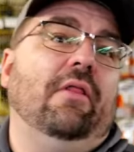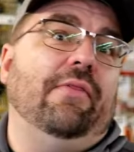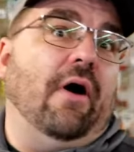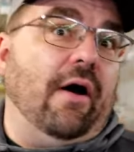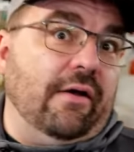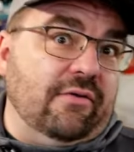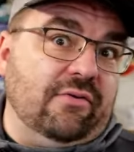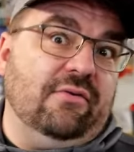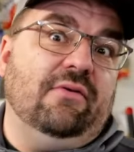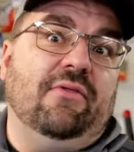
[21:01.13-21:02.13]
The ice
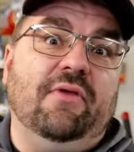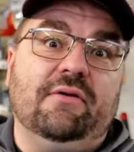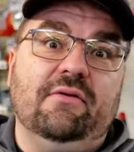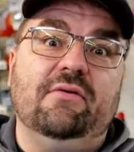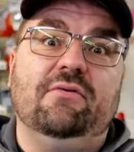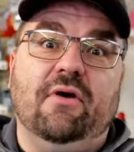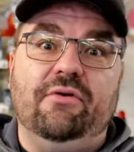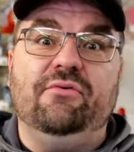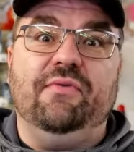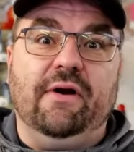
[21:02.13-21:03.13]
thickness
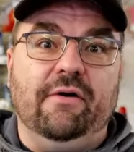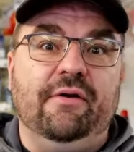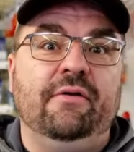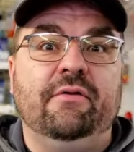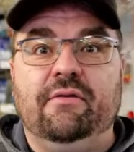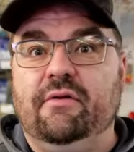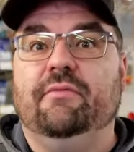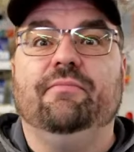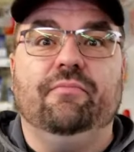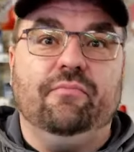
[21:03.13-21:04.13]
does vary,
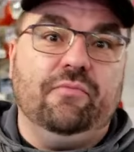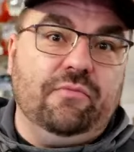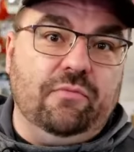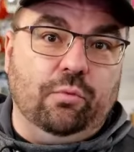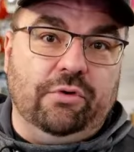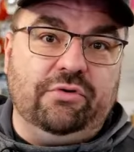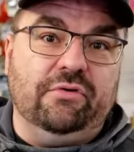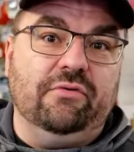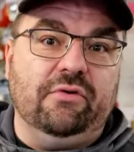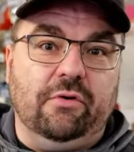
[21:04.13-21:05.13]
which
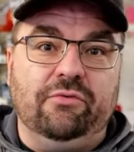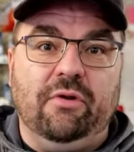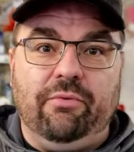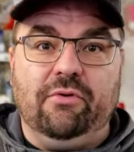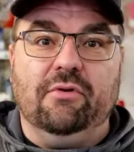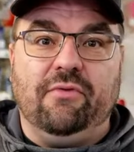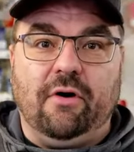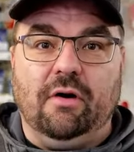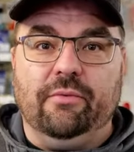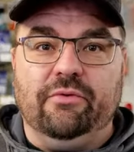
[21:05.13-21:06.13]
is, typical of
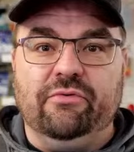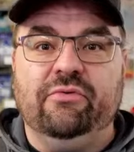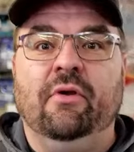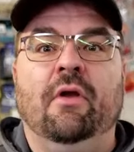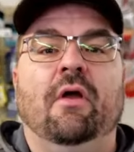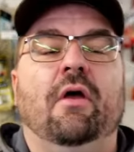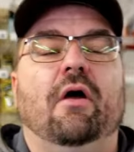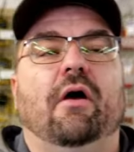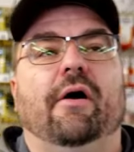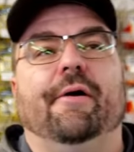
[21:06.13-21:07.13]
harbors.
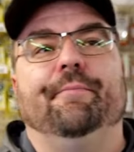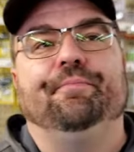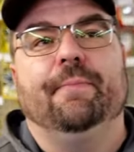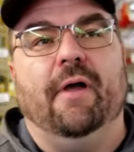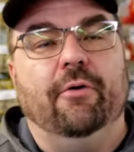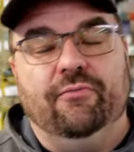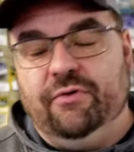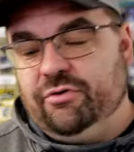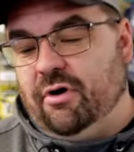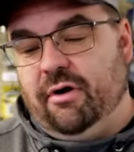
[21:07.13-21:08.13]
I know
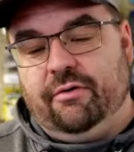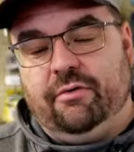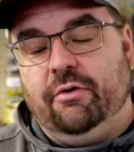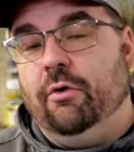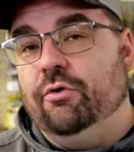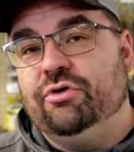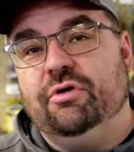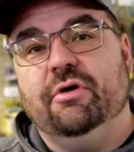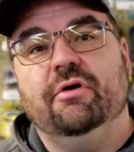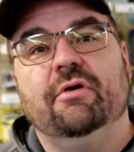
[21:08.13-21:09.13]
fish caught in
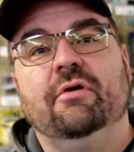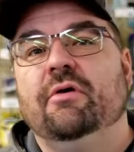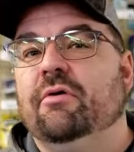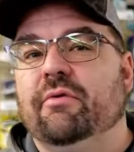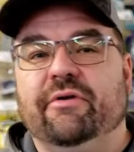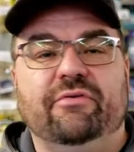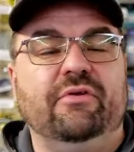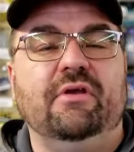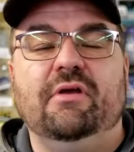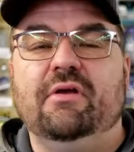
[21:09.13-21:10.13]
Kenosha,
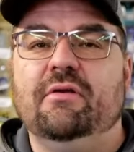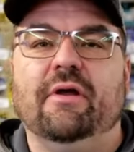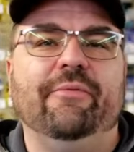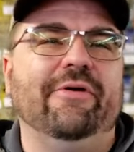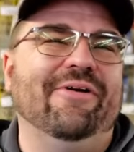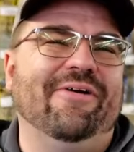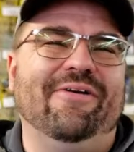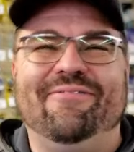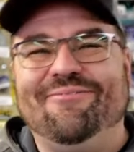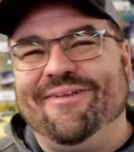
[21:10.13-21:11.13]
Racine, I'm
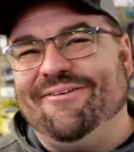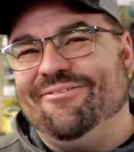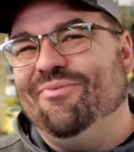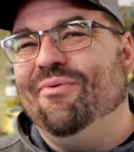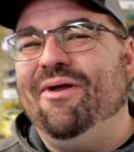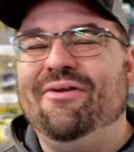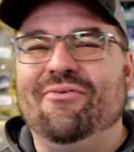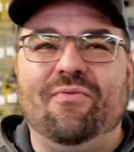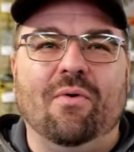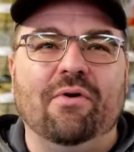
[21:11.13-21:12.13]
hearing like 3 to
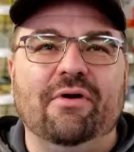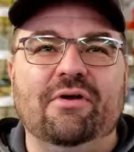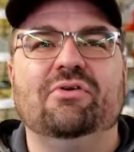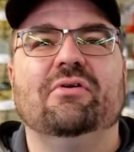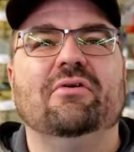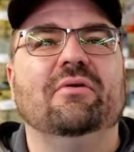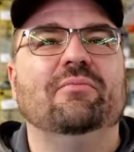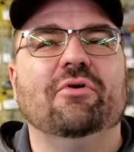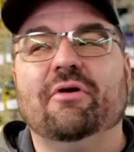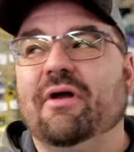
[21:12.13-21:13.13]
4 inches. I'm
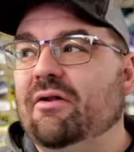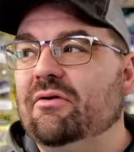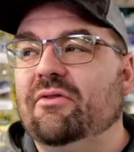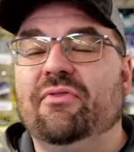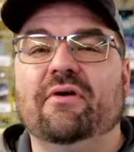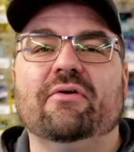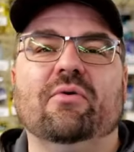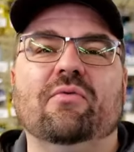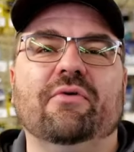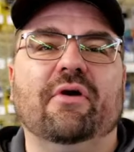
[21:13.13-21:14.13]
sure it got a little thicker
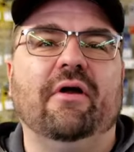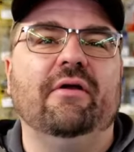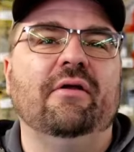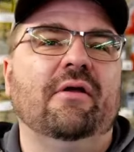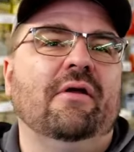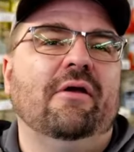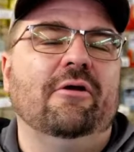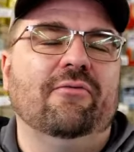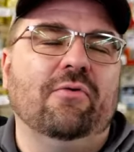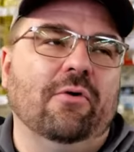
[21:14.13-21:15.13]
overnight. And,
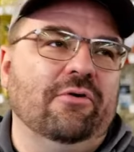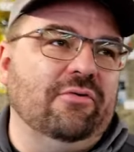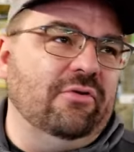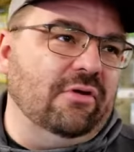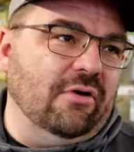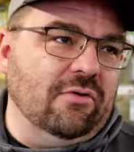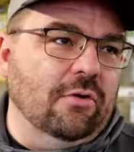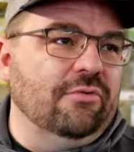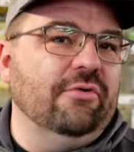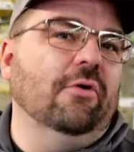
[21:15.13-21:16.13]
of course, as you get
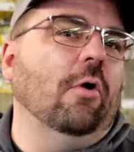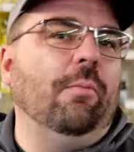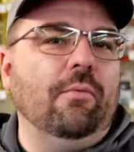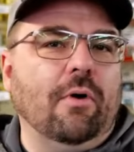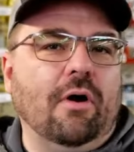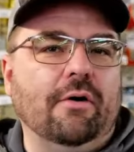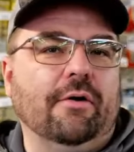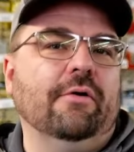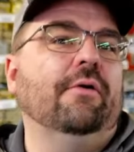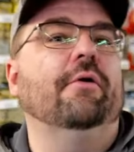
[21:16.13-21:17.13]
closer to open
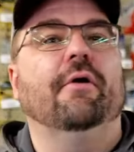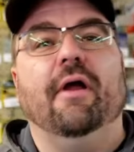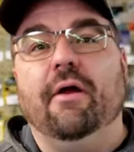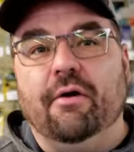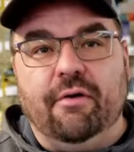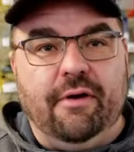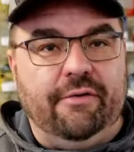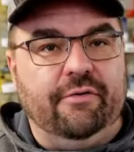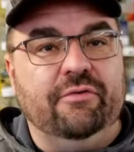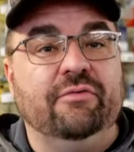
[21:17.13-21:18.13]
water or
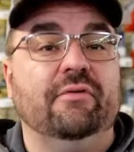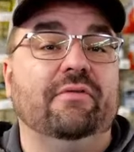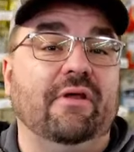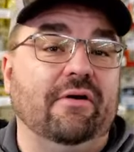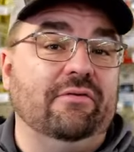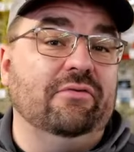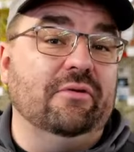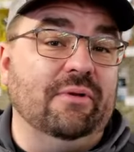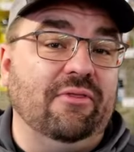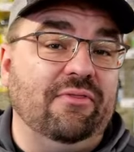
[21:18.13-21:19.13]
aerators, that ice is
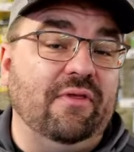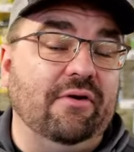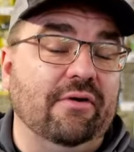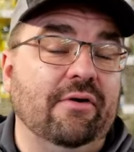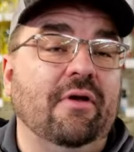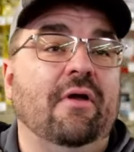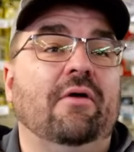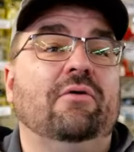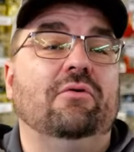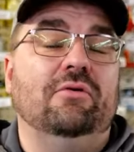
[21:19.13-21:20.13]
going to be thinner.
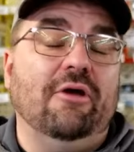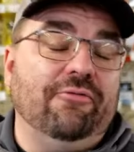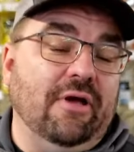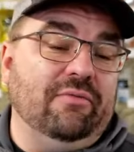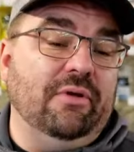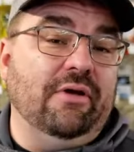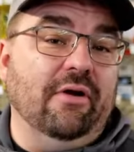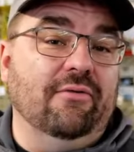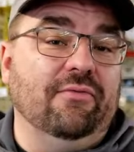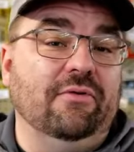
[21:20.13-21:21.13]
So you definitely have to be
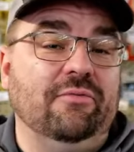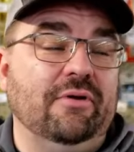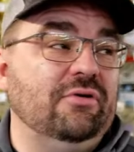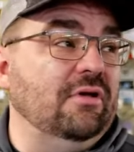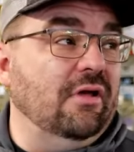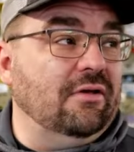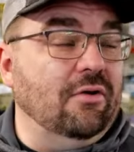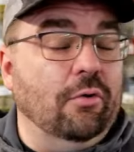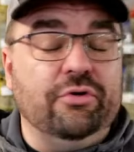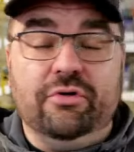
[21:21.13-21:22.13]
careful, especially like
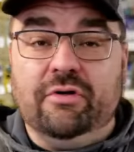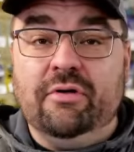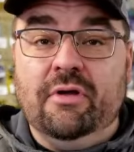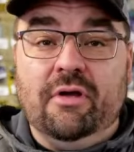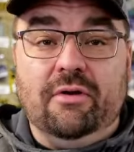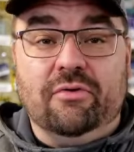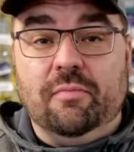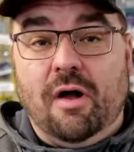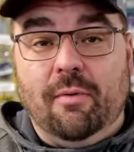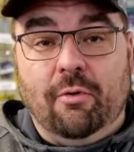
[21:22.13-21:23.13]
Kenosha in a
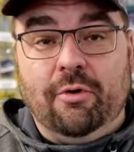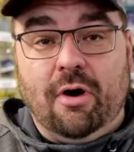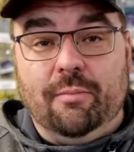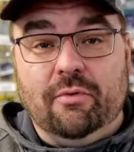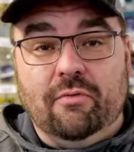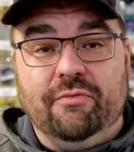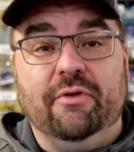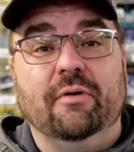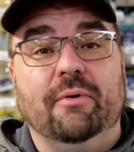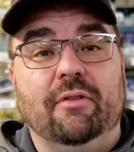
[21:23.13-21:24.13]
small boat harbor over
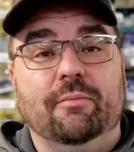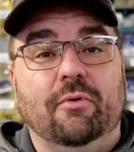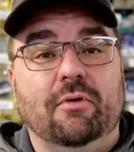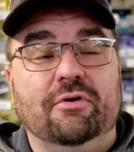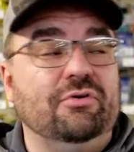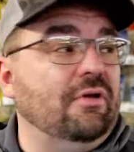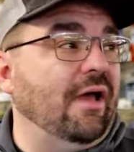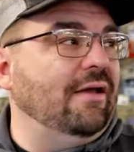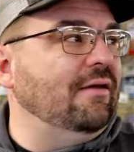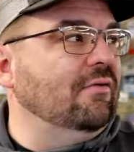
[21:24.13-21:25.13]
there by the boat launch.
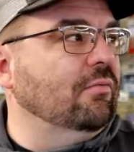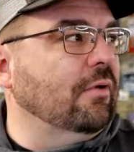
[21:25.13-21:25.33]
I didn't